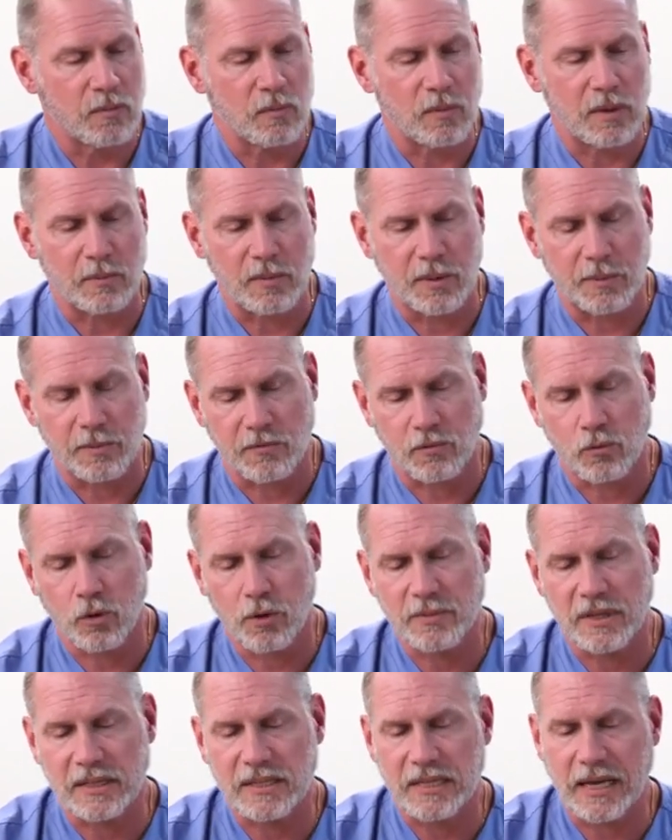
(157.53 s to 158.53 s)
When we
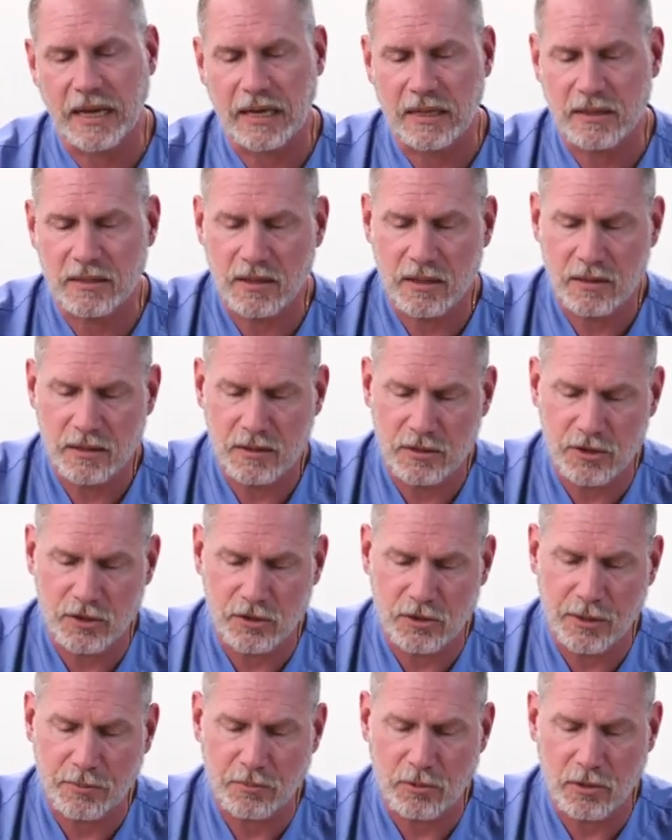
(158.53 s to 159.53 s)
perform the test, the
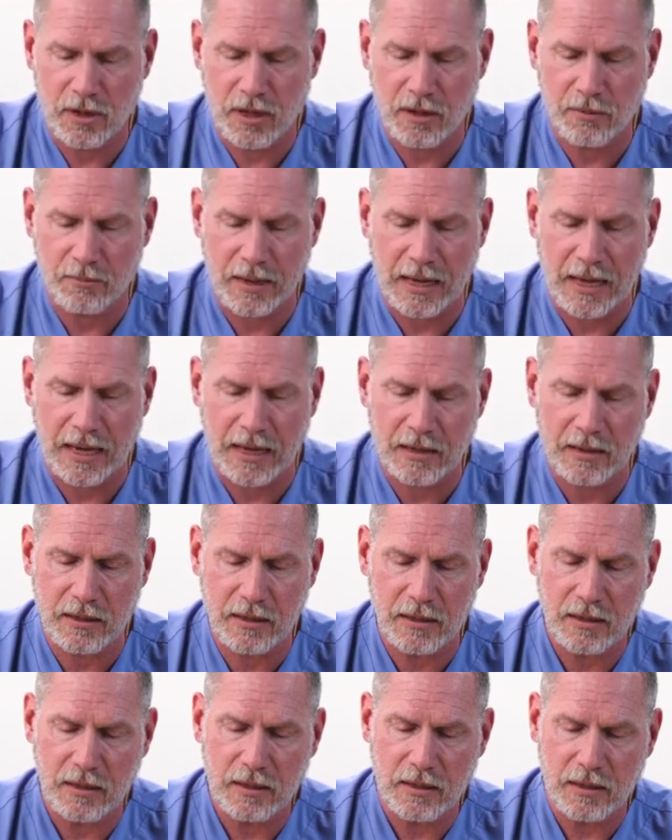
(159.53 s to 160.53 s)
strip will come
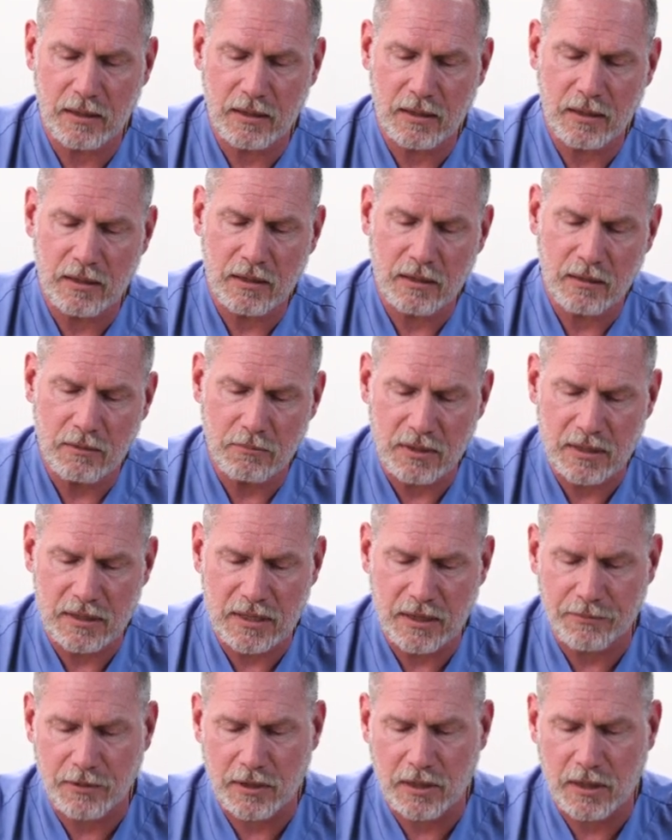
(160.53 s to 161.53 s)
back with
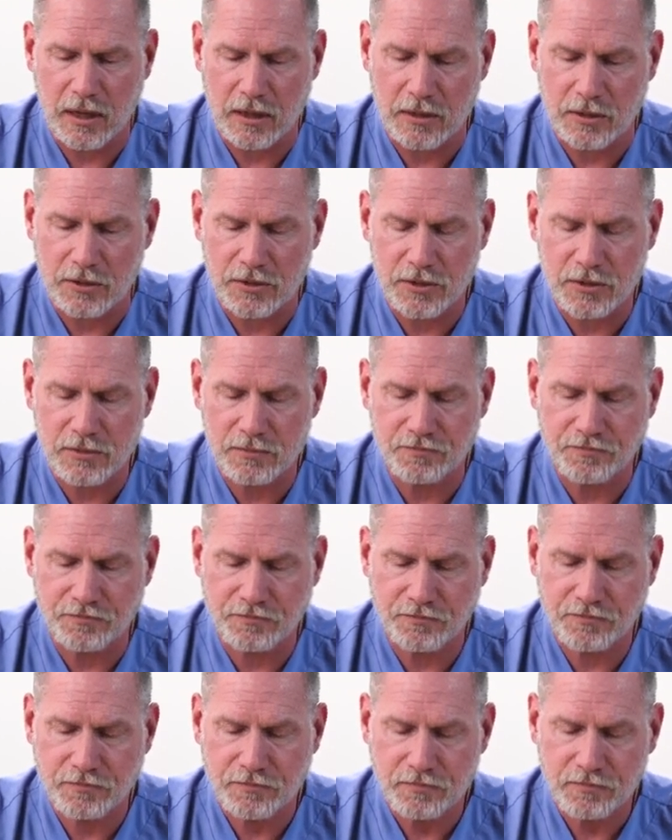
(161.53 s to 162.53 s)
different colors.
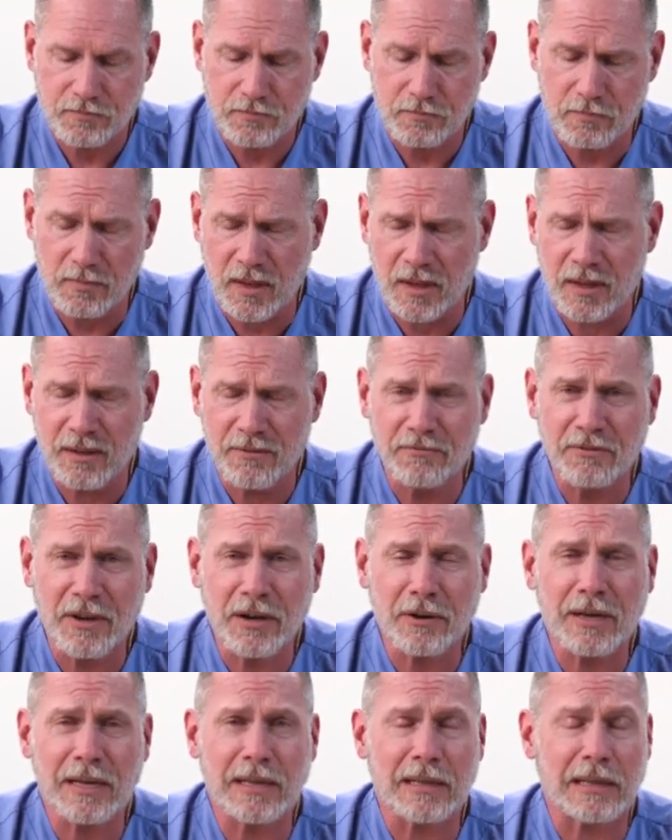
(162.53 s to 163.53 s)
A
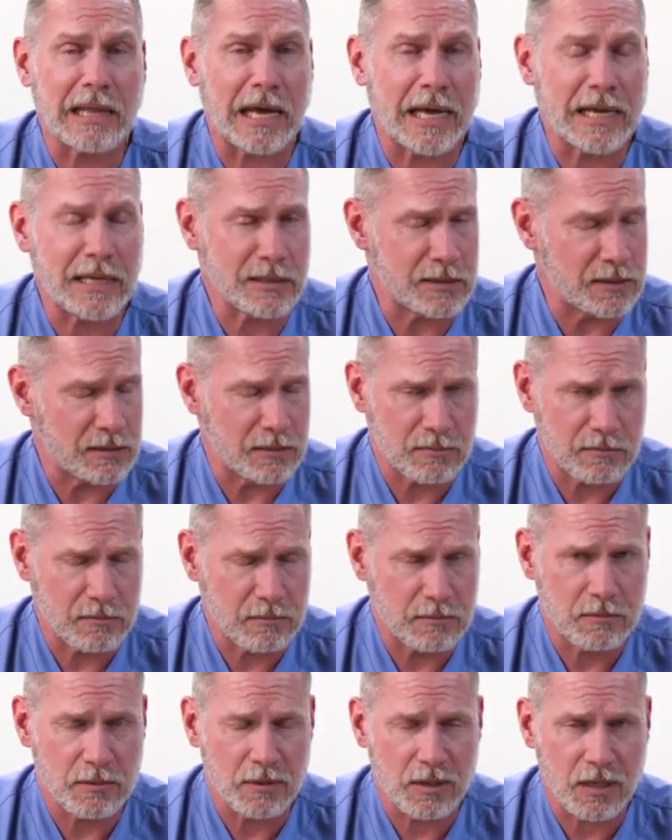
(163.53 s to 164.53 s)
very light
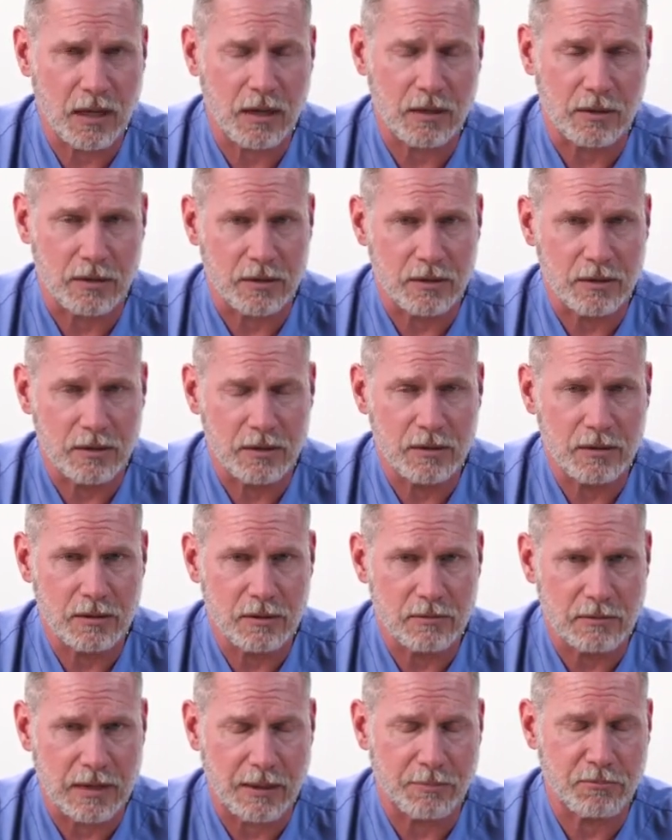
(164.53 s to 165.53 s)
color
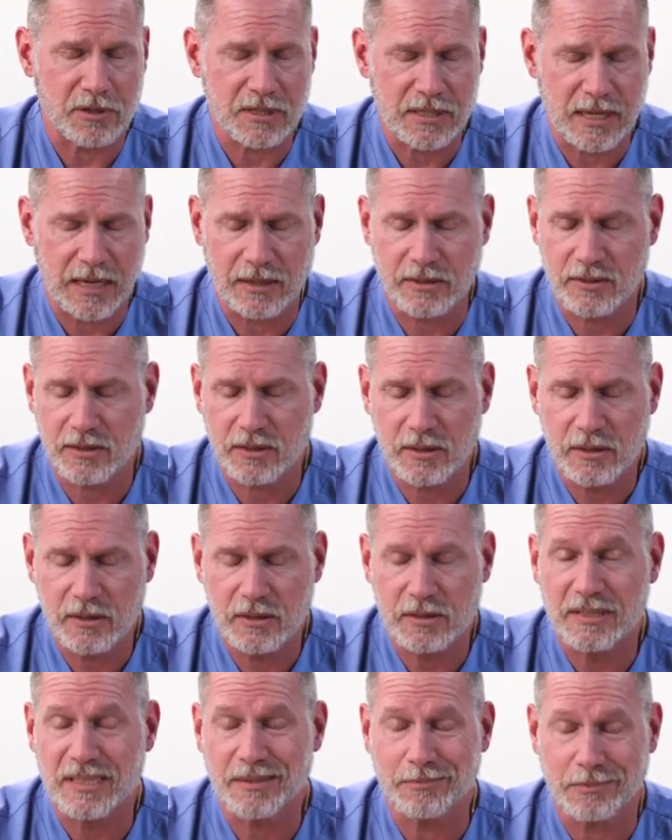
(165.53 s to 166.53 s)
represents
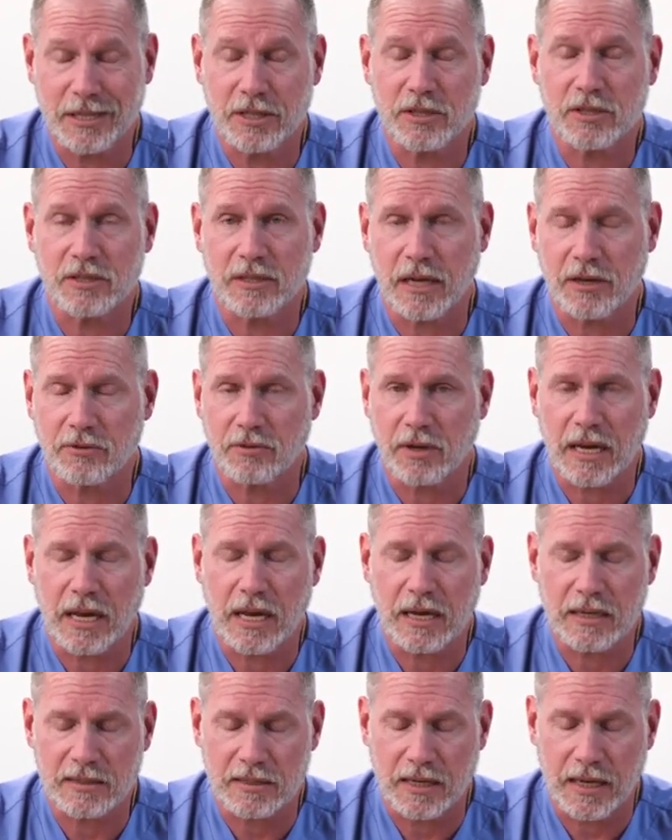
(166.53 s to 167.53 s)
diminished nitric
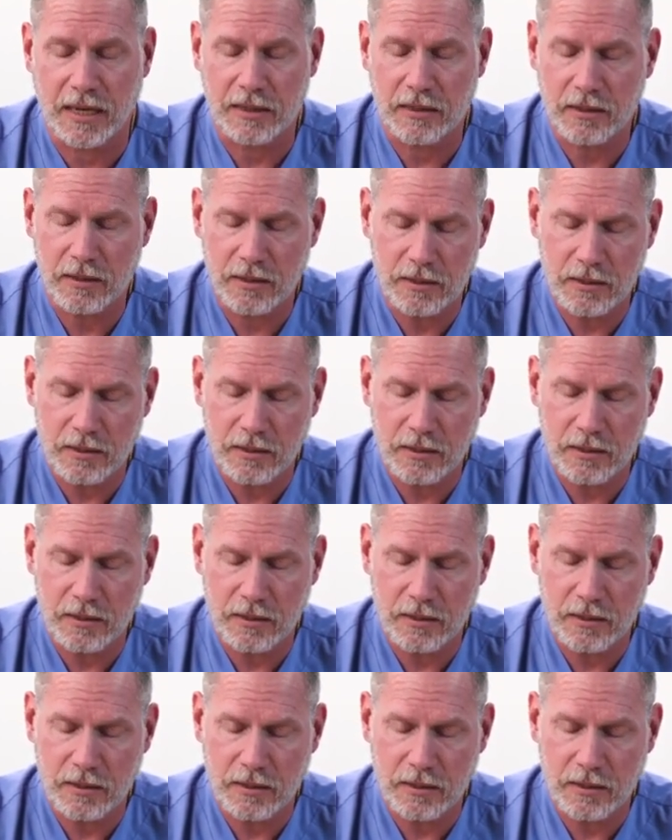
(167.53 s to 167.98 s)
oxide.